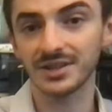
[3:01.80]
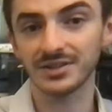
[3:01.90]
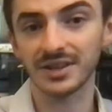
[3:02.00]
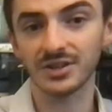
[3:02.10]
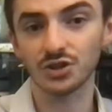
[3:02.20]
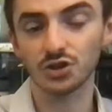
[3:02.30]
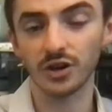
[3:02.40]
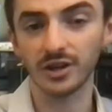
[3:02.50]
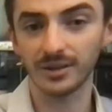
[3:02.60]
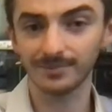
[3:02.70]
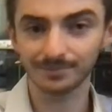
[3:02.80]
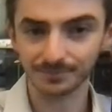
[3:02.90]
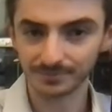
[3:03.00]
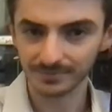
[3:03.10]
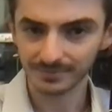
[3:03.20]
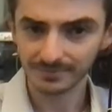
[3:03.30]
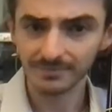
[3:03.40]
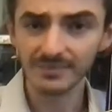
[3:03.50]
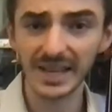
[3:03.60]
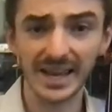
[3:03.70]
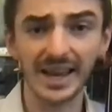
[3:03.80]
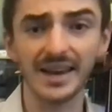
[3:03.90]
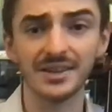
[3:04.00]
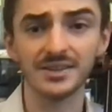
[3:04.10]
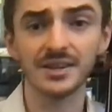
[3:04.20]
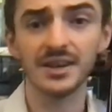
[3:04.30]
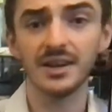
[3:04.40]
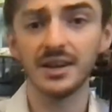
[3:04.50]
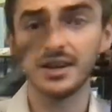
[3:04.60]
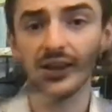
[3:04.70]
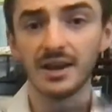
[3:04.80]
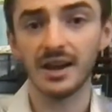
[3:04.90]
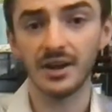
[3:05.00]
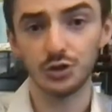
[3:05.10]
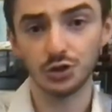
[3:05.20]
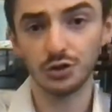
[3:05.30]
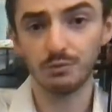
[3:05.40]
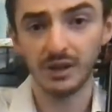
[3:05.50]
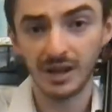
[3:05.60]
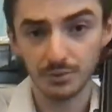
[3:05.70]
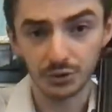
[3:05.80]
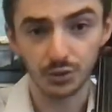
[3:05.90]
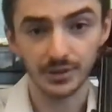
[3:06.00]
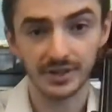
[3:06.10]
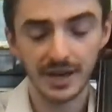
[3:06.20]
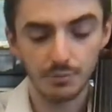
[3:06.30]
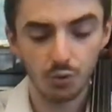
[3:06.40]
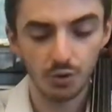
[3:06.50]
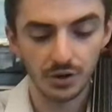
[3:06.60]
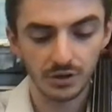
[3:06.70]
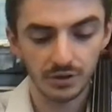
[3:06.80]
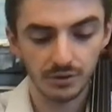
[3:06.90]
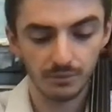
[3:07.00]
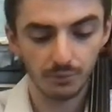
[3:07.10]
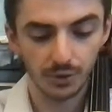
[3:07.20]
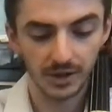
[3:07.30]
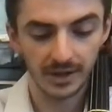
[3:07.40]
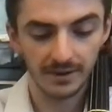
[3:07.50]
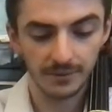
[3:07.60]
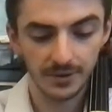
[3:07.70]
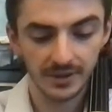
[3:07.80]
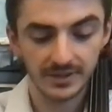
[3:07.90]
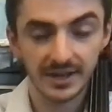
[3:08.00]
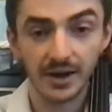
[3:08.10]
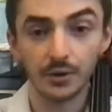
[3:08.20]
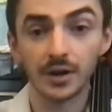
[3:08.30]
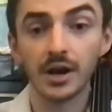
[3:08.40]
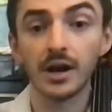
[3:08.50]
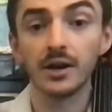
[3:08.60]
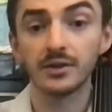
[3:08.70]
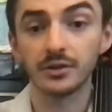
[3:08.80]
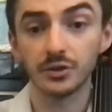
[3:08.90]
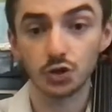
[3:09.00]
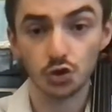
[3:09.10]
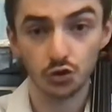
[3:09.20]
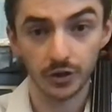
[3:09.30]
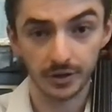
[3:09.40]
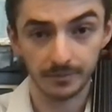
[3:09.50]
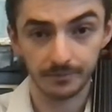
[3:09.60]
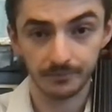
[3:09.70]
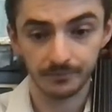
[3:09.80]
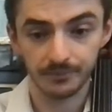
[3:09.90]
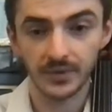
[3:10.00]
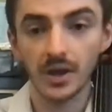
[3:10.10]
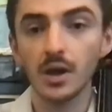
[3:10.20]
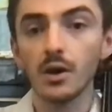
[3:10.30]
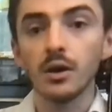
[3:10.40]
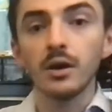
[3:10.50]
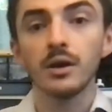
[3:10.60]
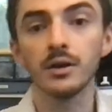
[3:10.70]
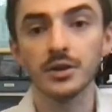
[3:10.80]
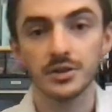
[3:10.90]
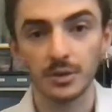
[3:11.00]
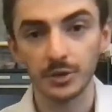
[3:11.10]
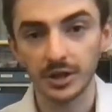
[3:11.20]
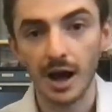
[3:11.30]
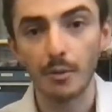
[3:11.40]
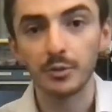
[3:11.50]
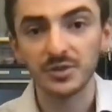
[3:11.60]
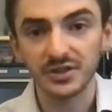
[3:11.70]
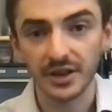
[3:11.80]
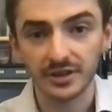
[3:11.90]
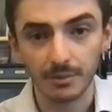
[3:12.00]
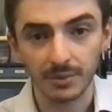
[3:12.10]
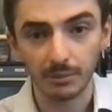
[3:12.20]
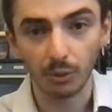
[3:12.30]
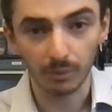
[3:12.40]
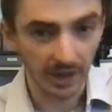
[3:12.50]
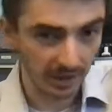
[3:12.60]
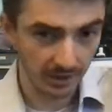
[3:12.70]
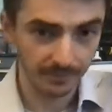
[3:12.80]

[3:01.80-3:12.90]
It is not straining. And I should be able to, at that point, bring everything down onto the string. Some of the common mistakes that people make.